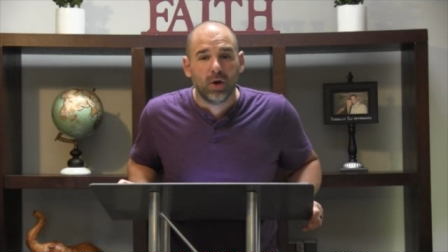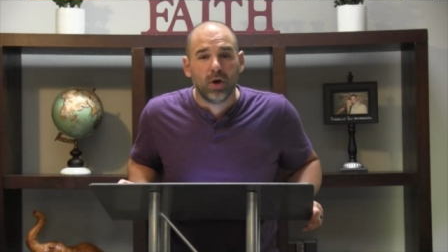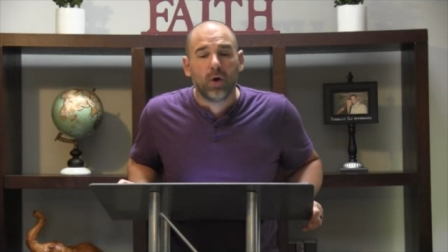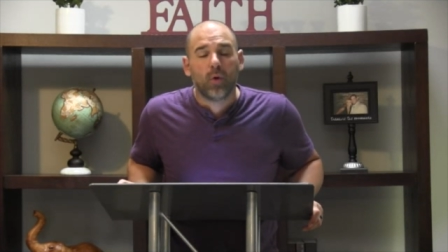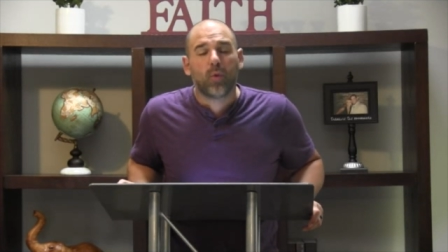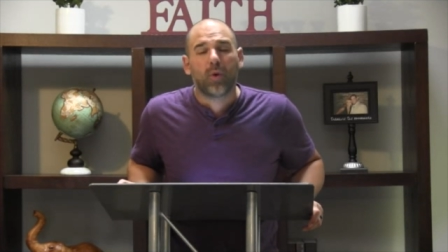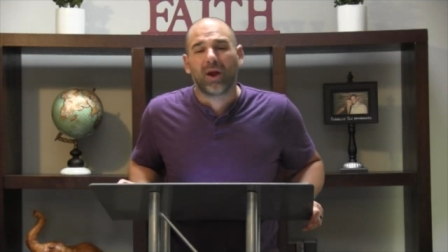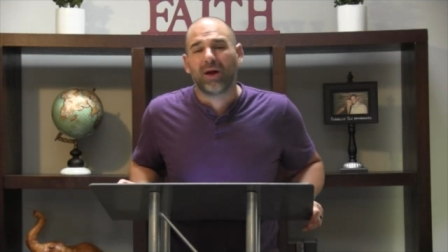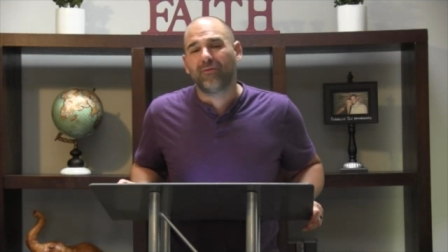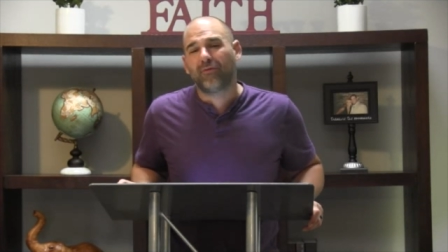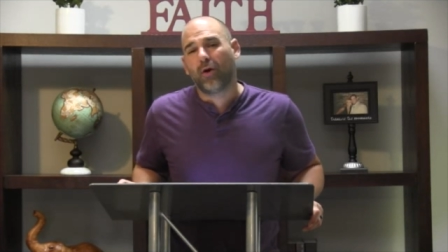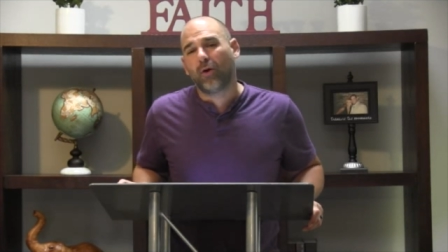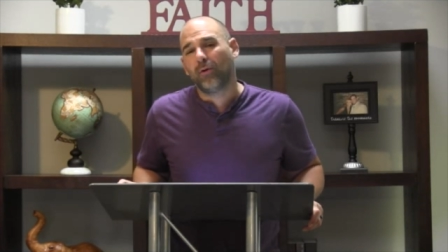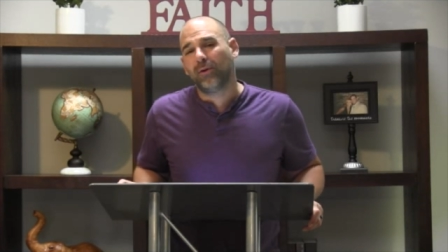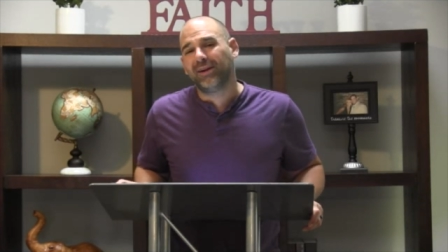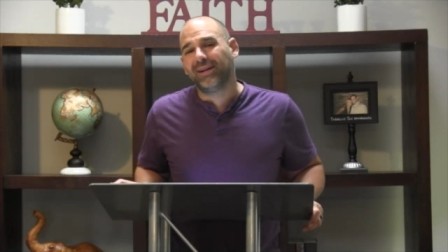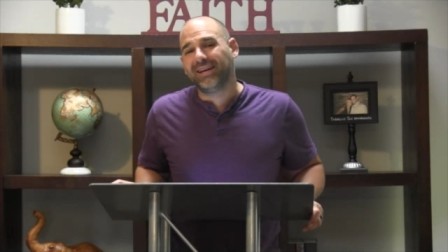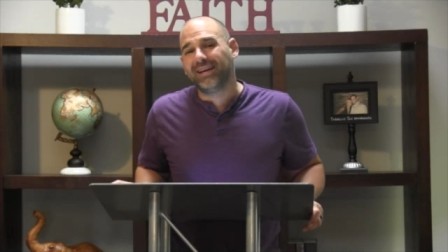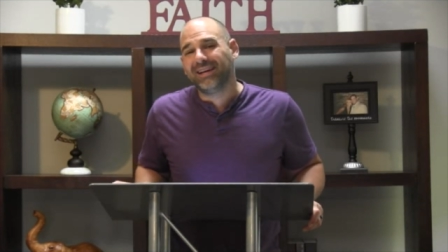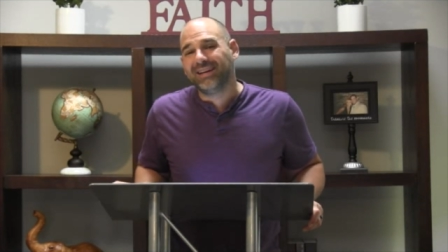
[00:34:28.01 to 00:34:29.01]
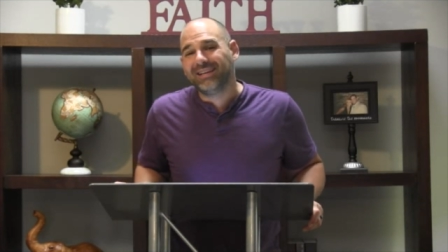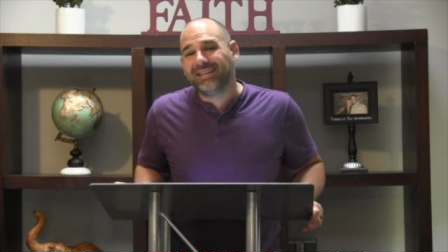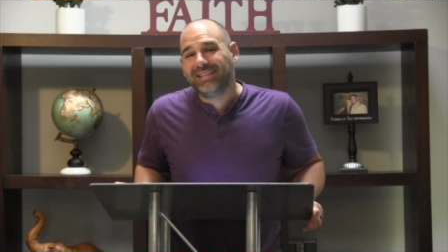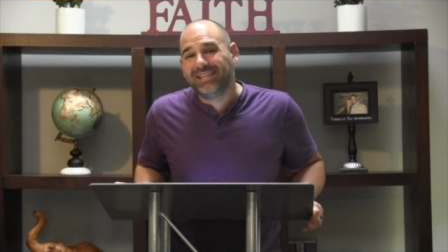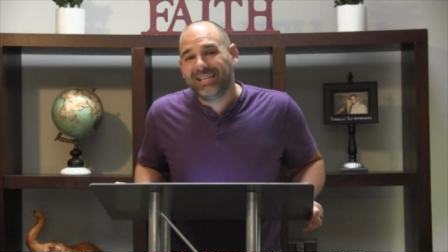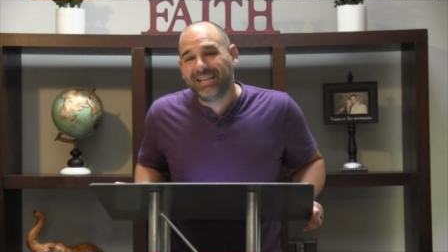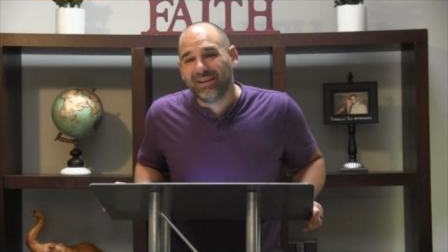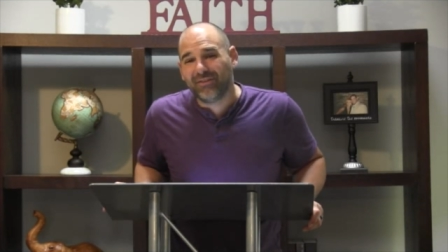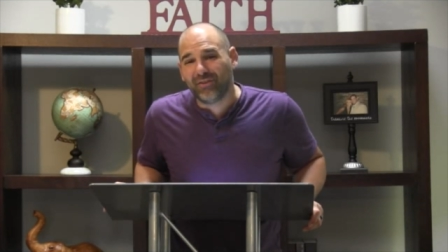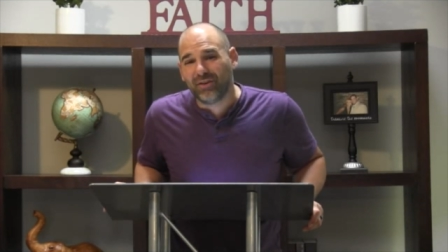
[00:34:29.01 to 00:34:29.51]
What I've already
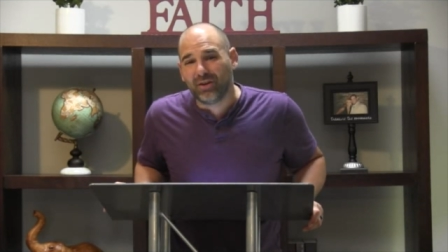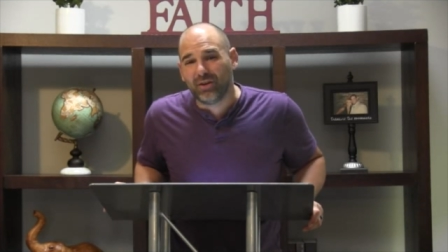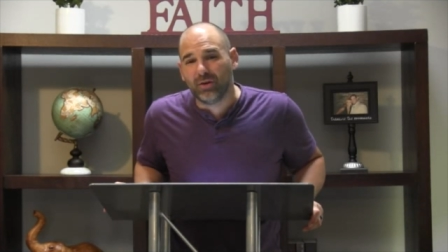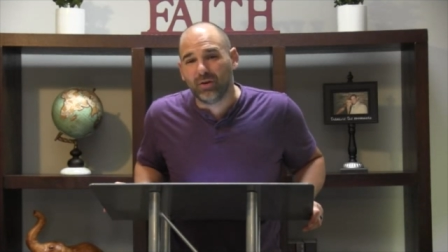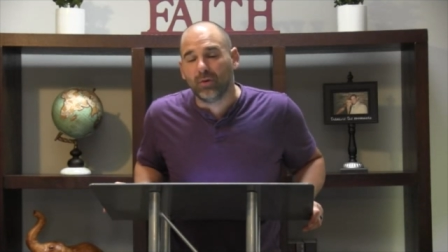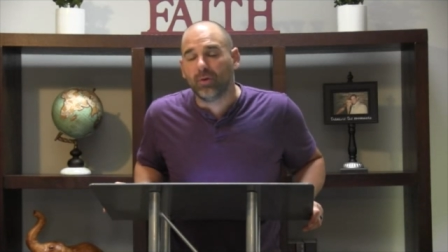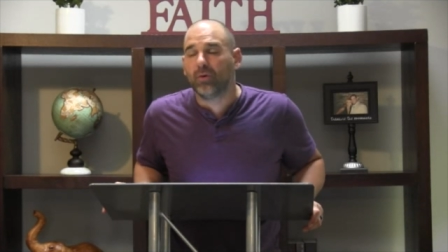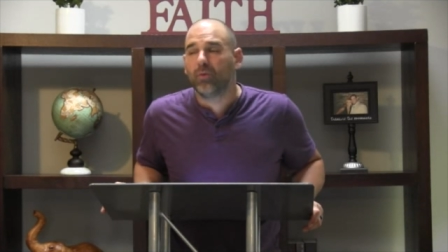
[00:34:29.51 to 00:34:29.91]
given you.